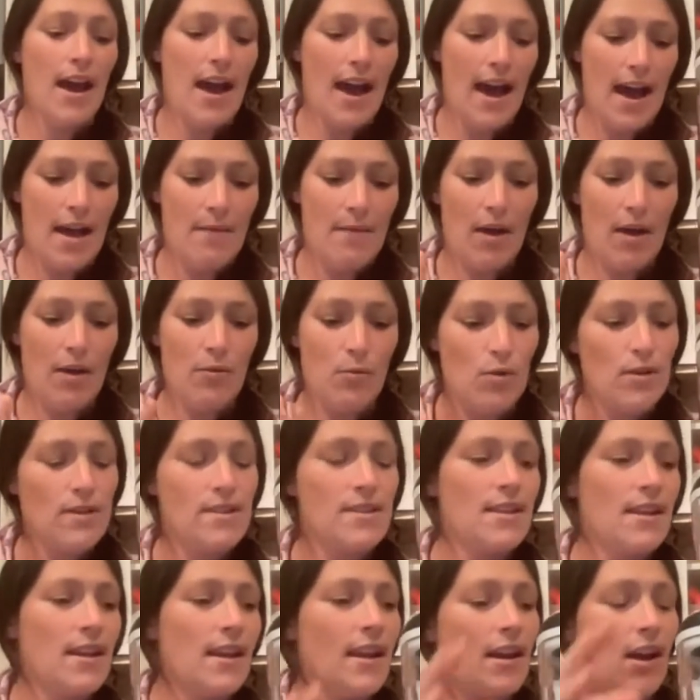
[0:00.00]
I was
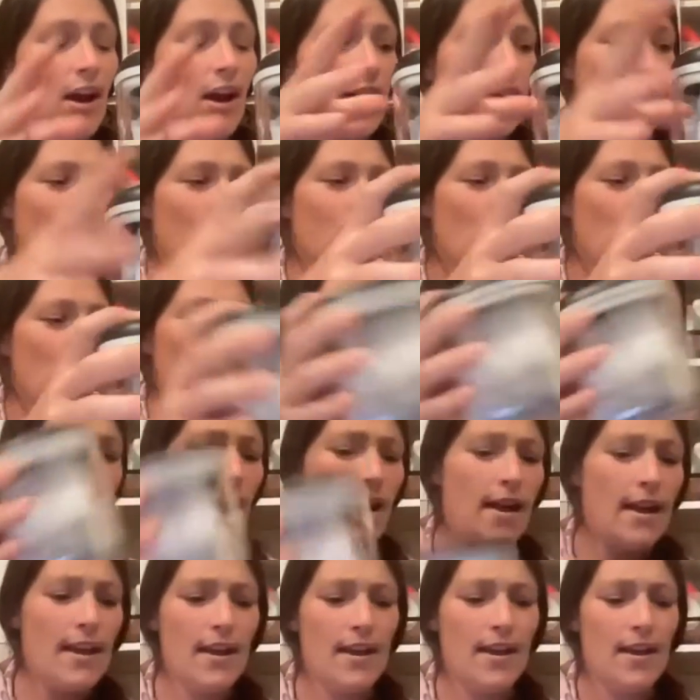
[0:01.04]
thinking, I don't know
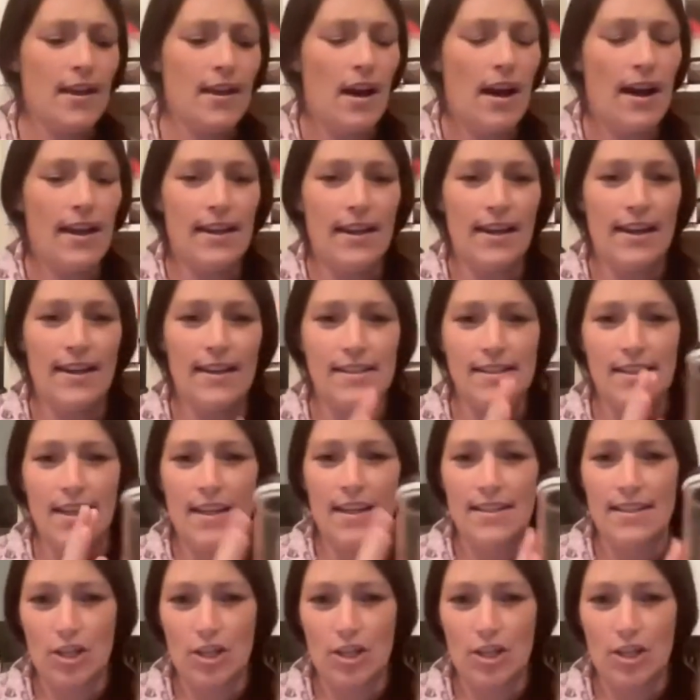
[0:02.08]
why I needed to get